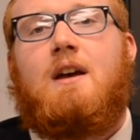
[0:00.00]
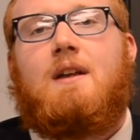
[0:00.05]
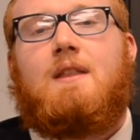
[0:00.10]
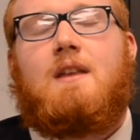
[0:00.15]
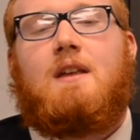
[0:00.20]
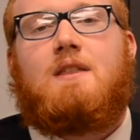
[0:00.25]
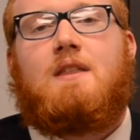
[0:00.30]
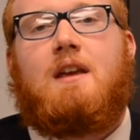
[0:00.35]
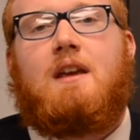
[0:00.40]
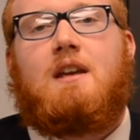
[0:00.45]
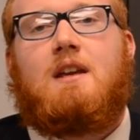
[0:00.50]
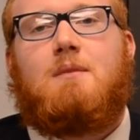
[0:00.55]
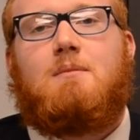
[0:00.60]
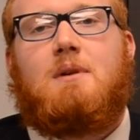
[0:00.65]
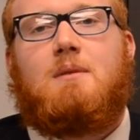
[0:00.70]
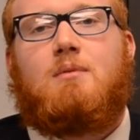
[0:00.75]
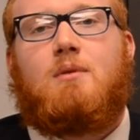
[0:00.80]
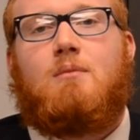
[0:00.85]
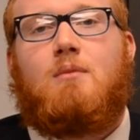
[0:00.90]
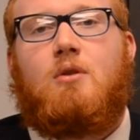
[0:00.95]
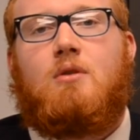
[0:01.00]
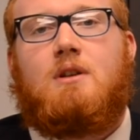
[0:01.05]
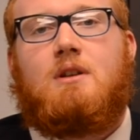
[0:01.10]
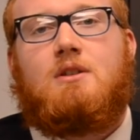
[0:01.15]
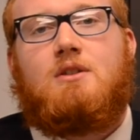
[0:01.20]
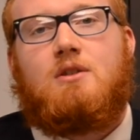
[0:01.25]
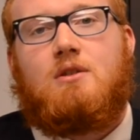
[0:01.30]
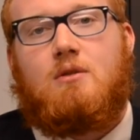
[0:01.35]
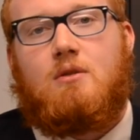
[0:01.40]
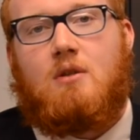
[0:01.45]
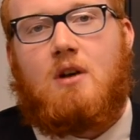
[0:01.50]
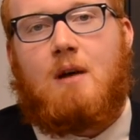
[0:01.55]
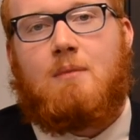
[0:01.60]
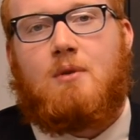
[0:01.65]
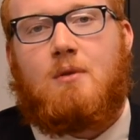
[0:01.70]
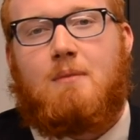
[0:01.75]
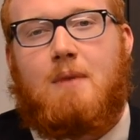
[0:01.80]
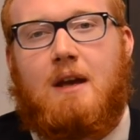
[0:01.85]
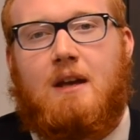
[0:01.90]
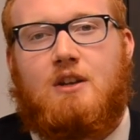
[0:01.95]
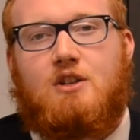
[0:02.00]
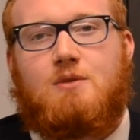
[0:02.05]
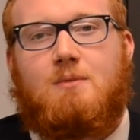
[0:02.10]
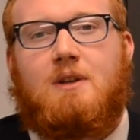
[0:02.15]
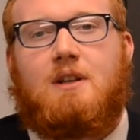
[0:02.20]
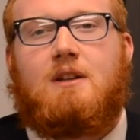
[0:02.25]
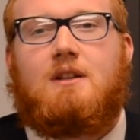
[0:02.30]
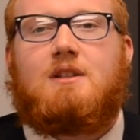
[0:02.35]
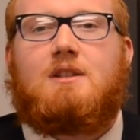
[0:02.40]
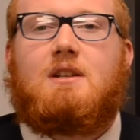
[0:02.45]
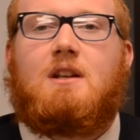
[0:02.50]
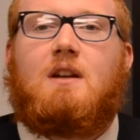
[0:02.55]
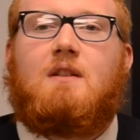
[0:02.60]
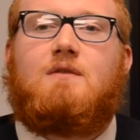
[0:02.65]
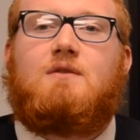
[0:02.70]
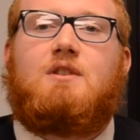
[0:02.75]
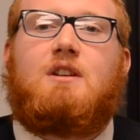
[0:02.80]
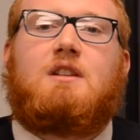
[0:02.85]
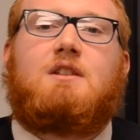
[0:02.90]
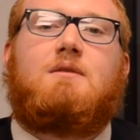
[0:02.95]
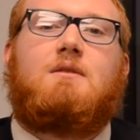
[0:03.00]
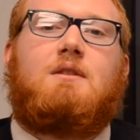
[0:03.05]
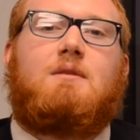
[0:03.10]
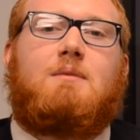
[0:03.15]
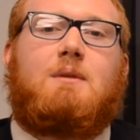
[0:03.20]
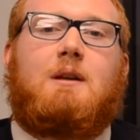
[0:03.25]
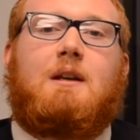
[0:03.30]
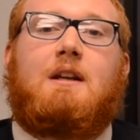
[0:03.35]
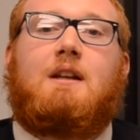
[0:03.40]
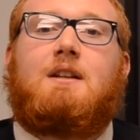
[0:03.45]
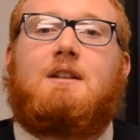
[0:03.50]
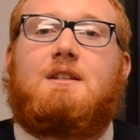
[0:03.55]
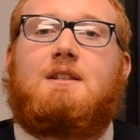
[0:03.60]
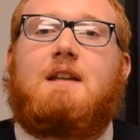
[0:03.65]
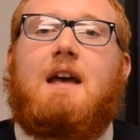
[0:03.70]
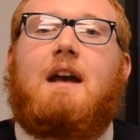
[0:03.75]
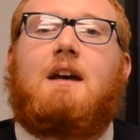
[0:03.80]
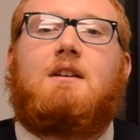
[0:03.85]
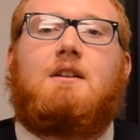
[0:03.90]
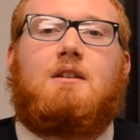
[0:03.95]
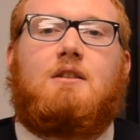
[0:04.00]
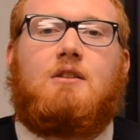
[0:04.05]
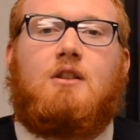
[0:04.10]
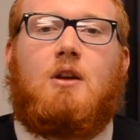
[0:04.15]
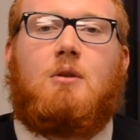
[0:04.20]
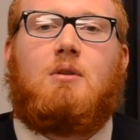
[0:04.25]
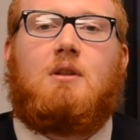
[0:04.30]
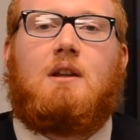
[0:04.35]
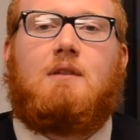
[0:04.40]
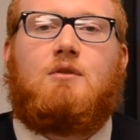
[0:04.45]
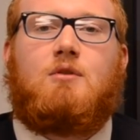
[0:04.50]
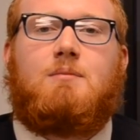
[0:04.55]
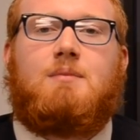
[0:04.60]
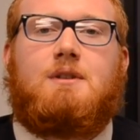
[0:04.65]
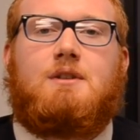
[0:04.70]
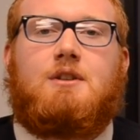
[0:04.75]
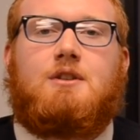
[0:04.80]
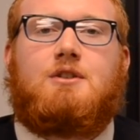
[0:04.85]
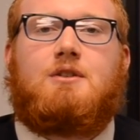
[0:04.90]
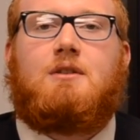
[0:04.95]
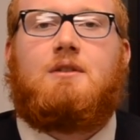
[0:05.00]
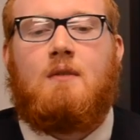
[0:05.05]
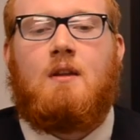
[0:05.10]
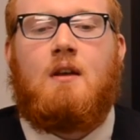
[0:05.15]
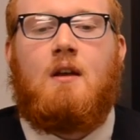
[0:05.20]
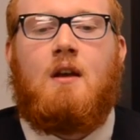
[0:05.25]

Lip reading: that they can be promoted to upper management instead of just being in a stagnant lower level position.